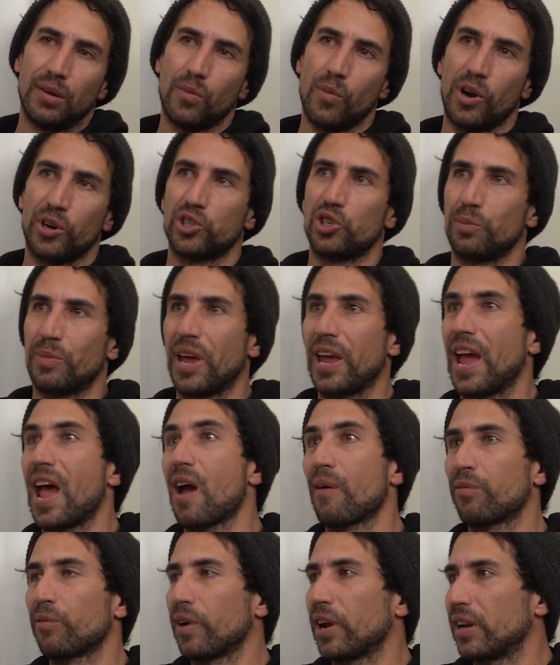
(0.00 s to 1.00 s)
Why don't you pay
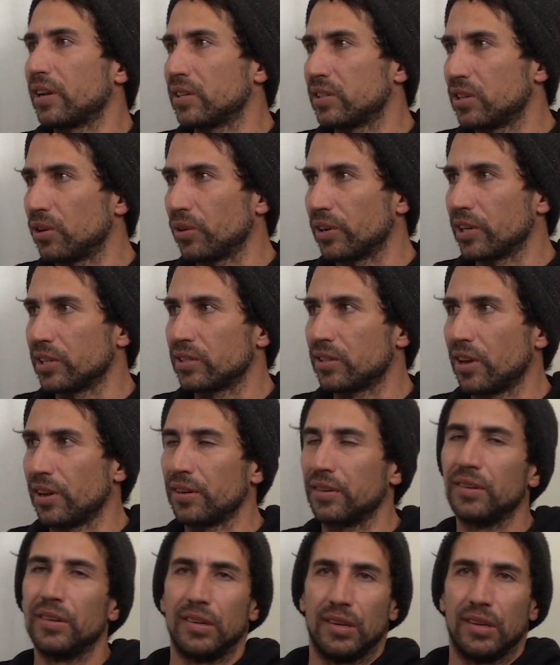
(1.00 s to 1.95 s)
half rent until it gets done?